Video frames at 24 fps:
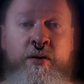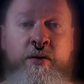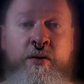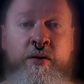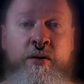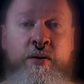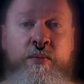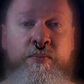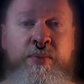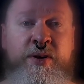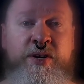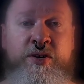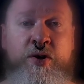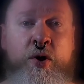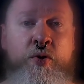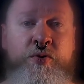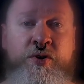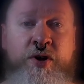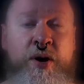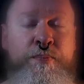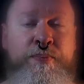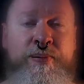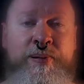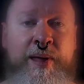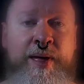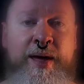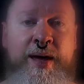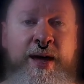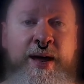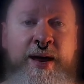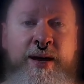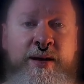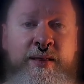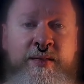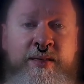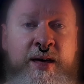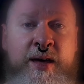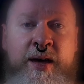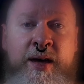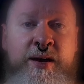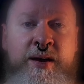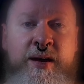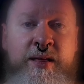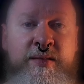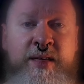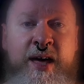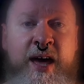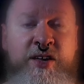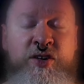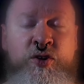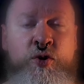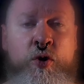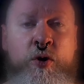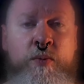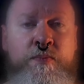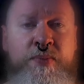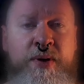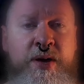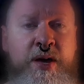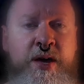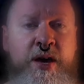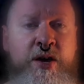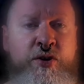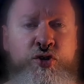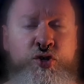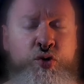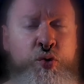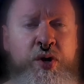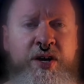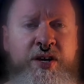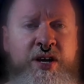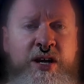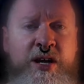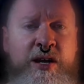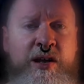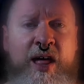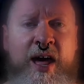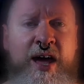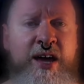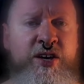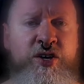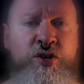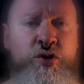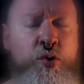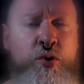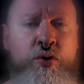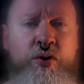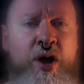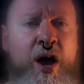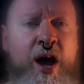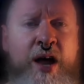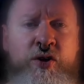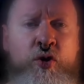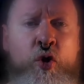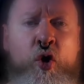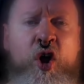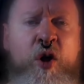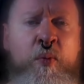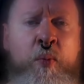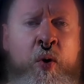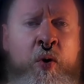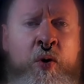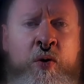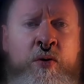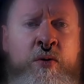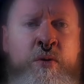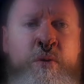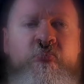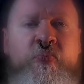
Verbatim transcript: But don't complain then that you're being treated like you're not normal.